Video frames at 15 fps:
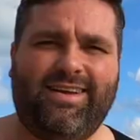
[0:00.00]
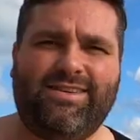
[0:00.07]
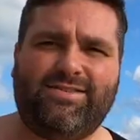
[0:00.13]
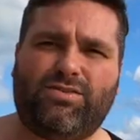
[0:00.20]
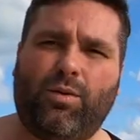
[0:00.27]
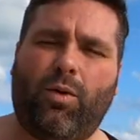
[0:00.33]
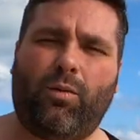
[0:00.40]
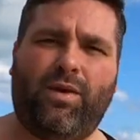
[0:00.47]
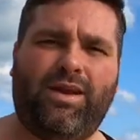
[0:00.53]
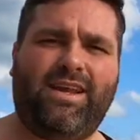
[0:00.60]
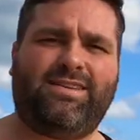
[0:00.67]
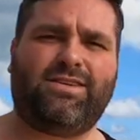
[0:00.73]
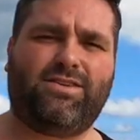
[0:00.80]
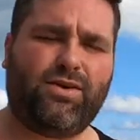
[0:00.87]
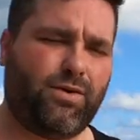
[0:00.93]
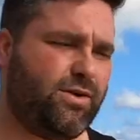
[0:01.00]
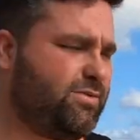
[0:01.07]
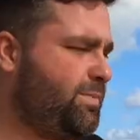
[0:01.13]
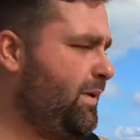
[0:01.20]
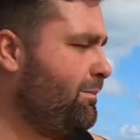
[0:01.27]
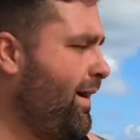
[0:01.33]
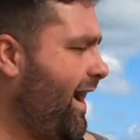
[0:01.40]
So what we need to do is
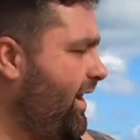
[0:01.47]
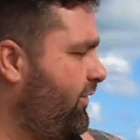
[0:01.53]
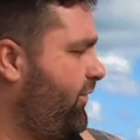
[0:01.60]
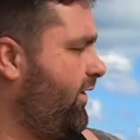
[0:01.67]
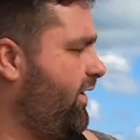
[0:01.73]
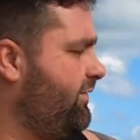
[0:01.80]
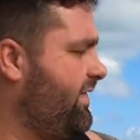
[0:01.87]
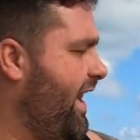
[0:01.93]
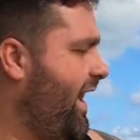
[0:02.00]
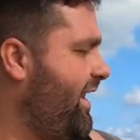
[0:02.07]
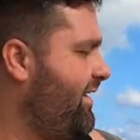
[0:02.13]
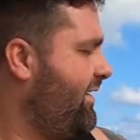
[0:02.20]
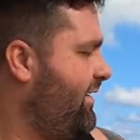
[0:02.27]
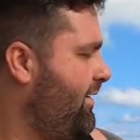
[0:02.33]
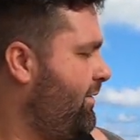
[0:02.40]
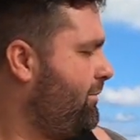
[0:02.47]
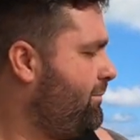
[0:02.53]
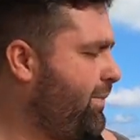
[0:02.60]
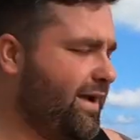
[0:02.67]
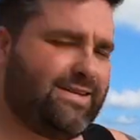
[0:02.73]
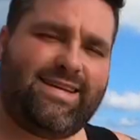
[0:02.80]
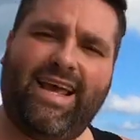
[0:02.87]
be mindful of that
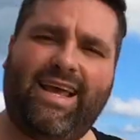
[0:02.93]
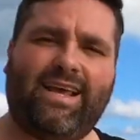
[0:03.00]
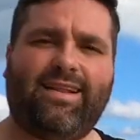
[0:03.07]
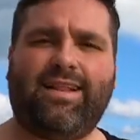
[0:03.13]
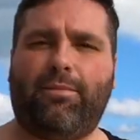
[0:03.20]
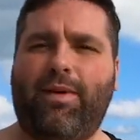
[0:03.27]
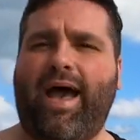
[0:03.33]
by taking them